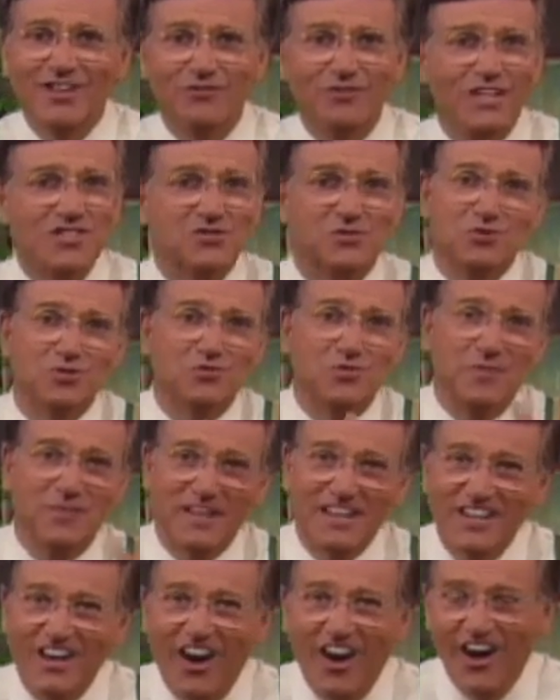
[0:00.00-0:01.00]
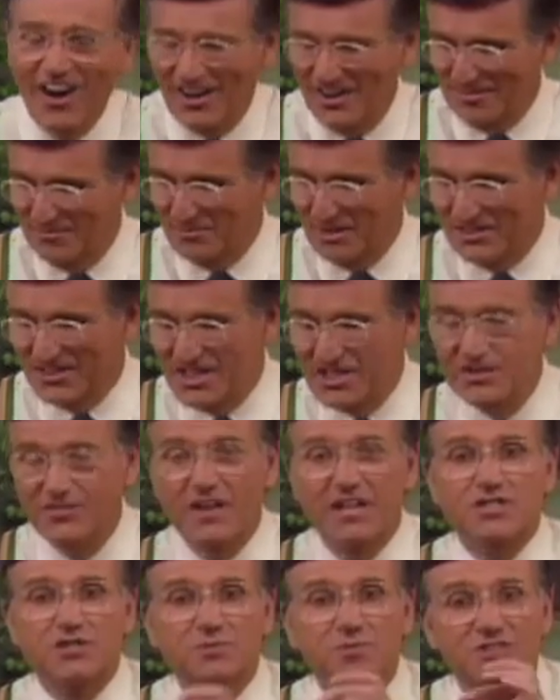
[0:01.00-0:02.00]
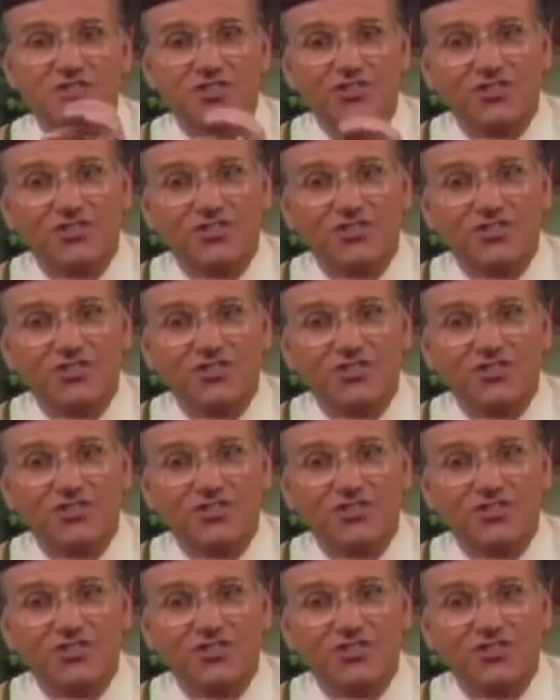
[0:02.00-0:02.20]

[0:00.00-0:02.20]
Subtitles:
Vegetables will be gone, but these vegetables are